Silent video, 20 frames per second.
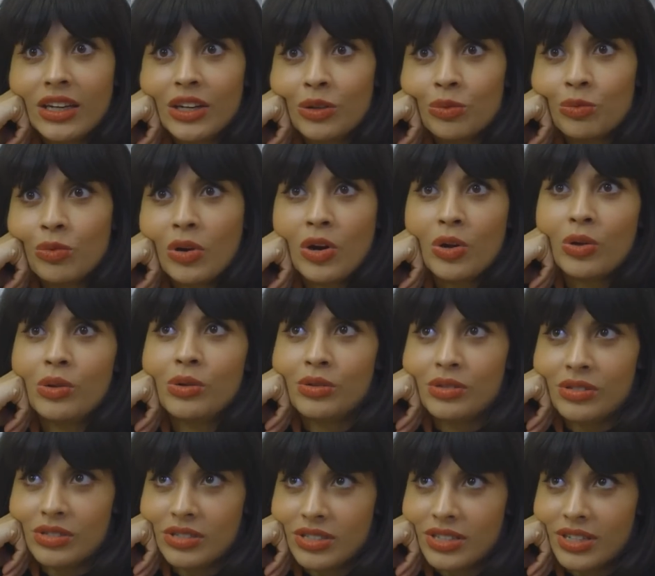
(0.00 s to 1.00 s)

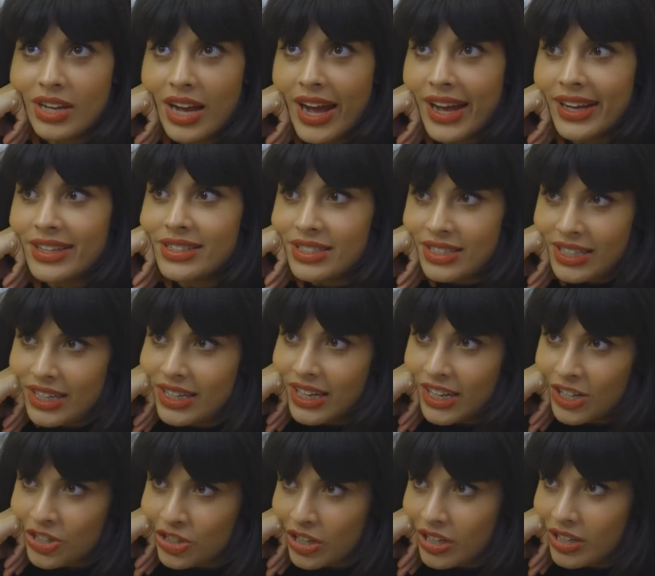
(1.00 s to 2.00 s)
roles as
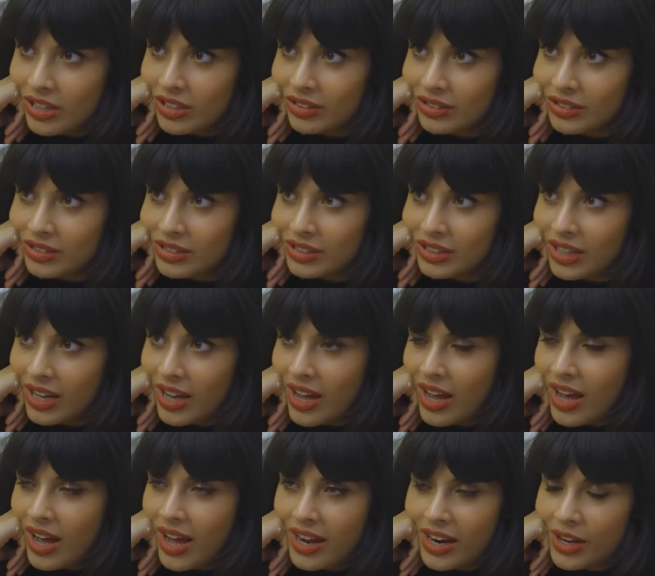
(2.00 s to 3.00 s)
teenage girls,
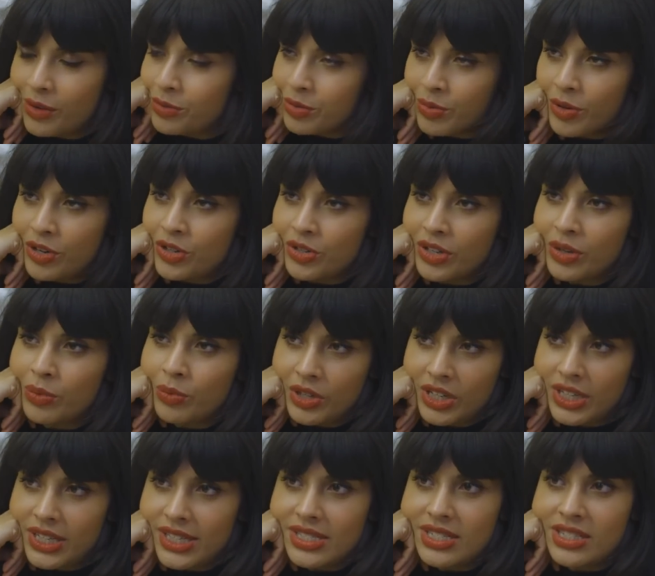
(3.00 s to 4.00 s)
and I was wondering what
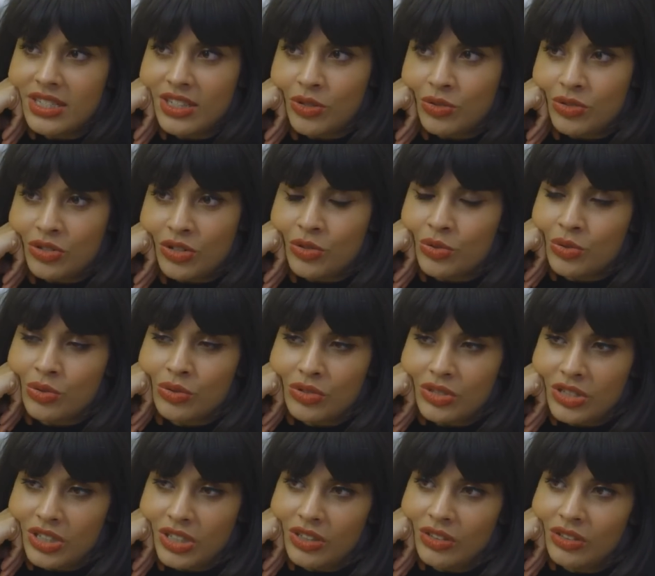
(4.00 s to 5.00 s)
it is that you're so drawn
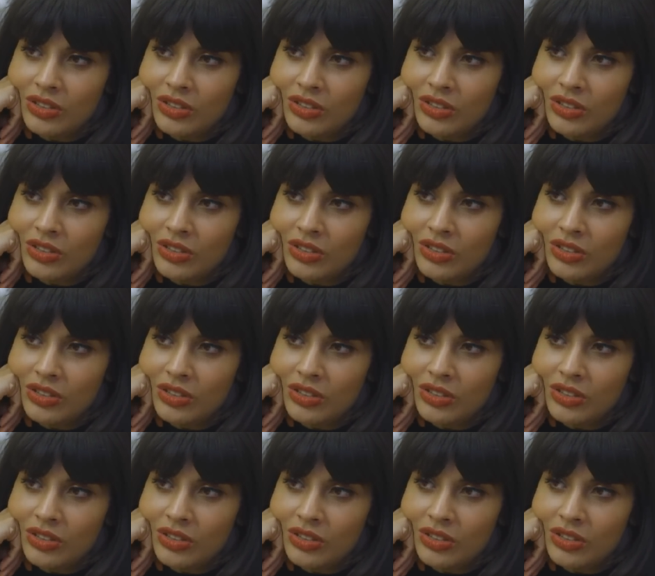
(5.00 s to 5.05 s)
to.